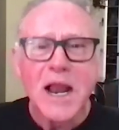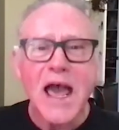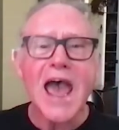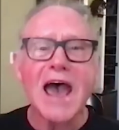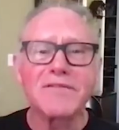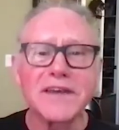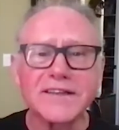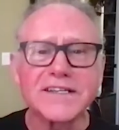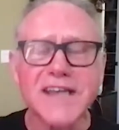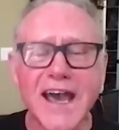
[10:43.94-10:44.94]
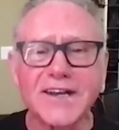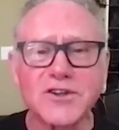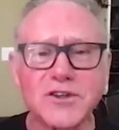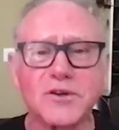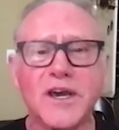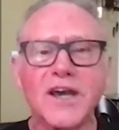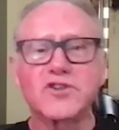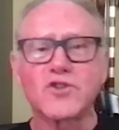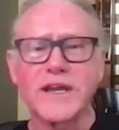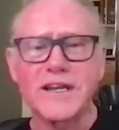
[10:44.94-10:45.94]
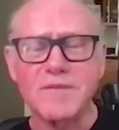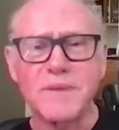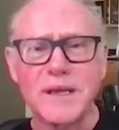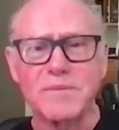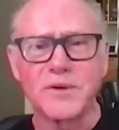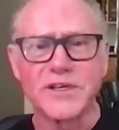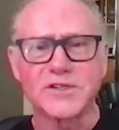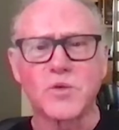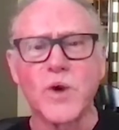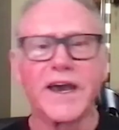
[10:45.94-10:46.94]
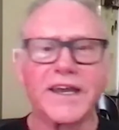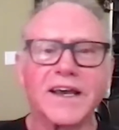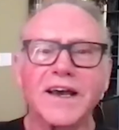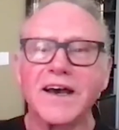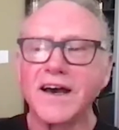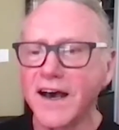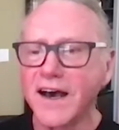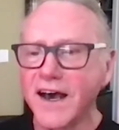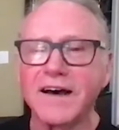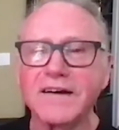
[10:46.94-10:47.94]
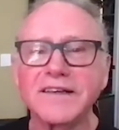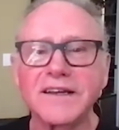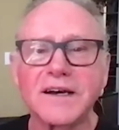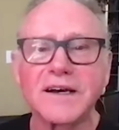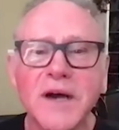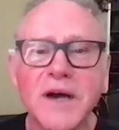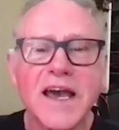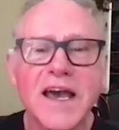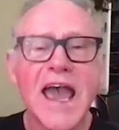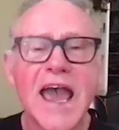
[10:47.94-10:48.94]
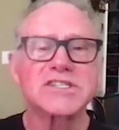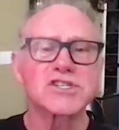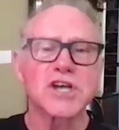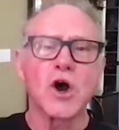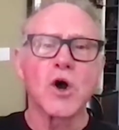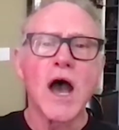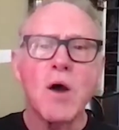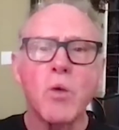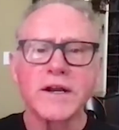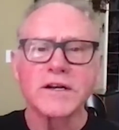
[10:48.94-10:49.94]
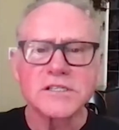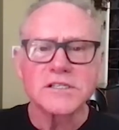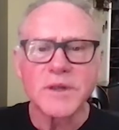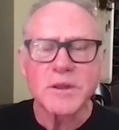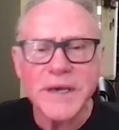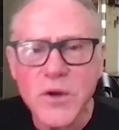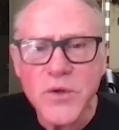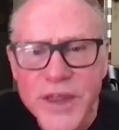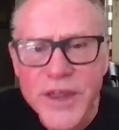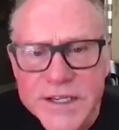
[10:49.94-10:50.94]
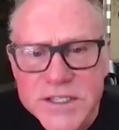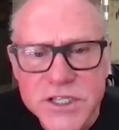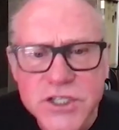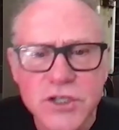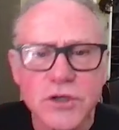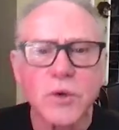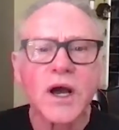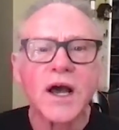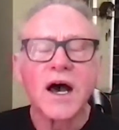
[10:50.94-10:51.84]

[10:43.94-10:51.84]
having this attitude, treating people this way, And so what are some of the bigger things that you